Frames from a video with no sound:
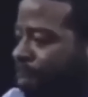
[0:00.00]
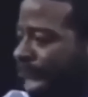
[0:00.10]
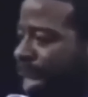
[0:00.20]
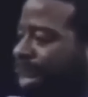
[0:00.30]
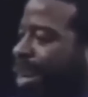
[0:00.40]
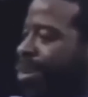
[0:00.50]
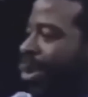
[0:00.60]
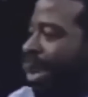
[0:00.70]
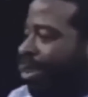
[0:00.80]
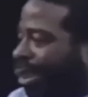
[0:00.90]
of me
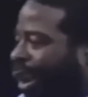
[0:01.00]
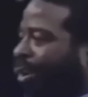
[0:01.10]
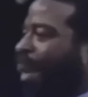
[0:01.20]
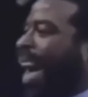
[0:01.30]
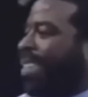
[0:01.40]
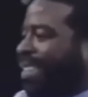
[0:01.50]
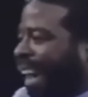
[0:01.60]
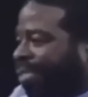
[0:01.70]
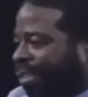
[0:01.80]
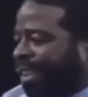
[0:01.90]
to control my
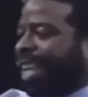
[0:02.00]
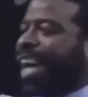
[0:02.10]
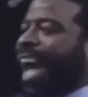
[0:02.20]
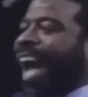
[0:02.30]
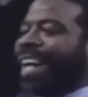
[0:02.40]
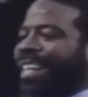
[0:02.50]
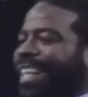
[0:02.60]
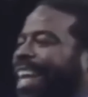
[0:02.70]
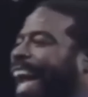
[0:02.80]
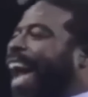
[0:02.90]
destiny, I
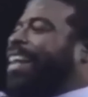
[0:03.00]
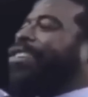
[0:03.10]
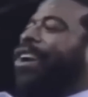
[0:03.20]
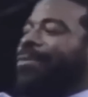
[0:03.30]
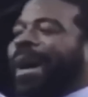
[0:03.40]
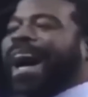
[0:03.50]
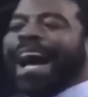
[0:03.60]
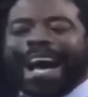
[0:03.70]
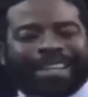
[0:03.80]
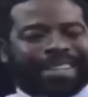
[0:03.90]
didn't act on
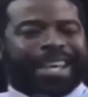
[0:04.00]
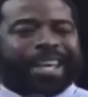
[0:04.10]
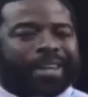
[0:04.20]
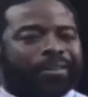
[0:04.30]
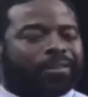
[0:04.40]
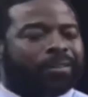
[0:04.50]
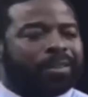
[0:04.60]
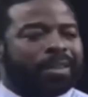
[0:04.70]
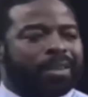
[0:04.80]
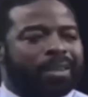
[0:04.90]
my ideas.
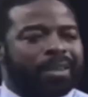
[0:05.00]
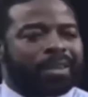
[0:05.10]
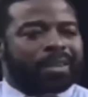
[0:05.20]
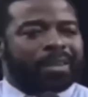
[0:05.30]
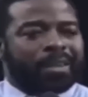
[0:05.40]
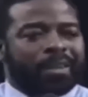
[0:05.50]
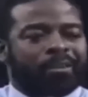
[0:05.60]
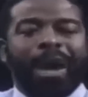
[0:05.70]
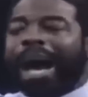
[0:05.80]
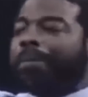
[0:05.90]

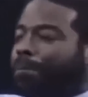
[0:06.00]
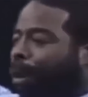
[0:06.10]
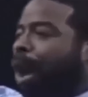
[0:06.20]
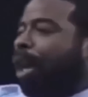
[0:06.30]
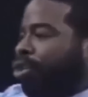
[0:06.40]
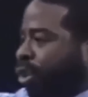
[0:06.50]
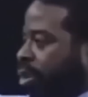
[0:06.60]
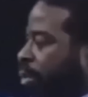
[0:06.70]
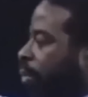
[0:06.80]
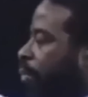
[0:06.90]
So I applaud
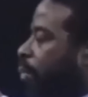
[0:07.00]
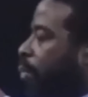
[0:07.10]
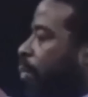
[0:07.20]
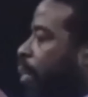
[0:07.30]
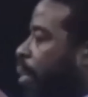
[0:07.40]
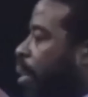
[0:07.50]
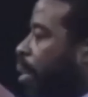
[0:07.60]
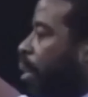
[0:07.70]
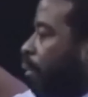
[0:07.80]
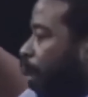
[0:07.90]
you
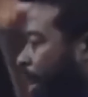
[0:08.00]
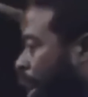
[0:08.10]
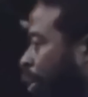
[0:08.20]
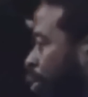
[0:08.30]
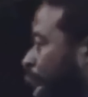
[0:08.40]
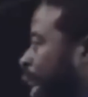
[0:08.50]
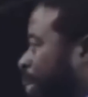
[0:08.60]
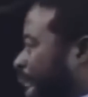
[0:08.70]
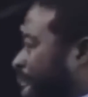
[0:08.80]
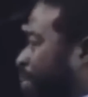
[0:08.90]
for your
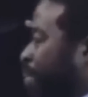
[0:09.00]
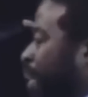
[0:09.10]
dreaming,